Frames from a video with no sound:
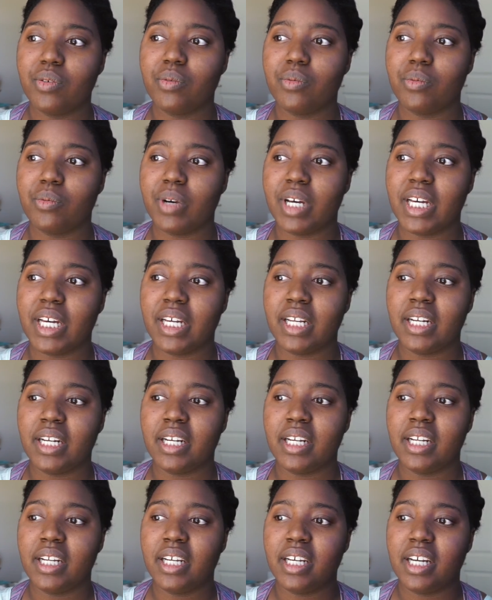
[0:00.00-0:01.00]

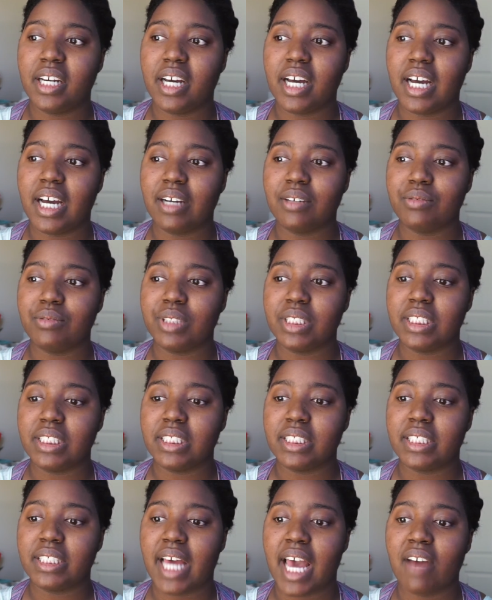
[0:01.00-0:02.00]
when I
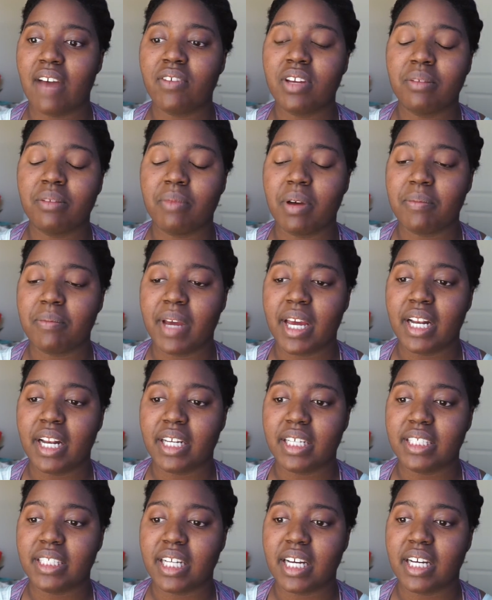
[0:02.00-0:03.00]
was having my
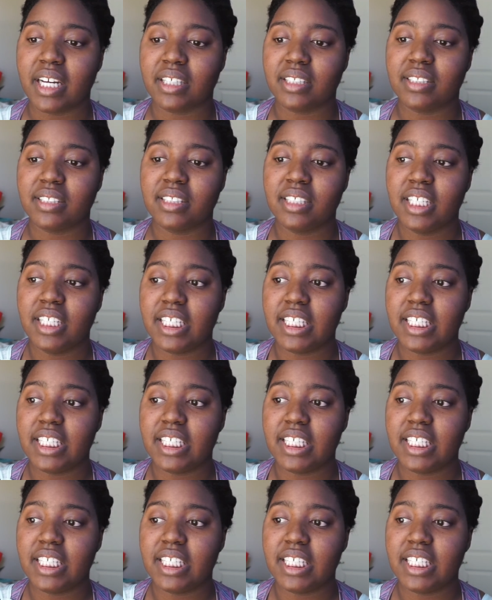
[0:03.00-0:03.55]
panic attacks,